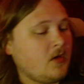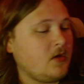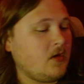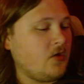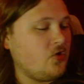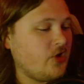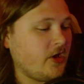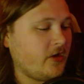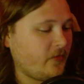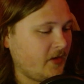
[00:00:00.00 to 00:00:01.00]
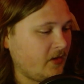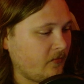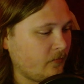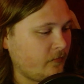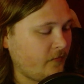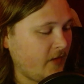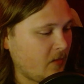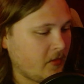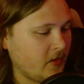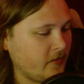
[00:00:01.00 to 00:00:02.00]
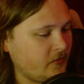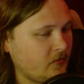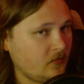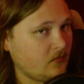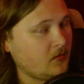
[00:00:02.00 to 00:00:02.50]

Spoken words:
and Jen's being vague because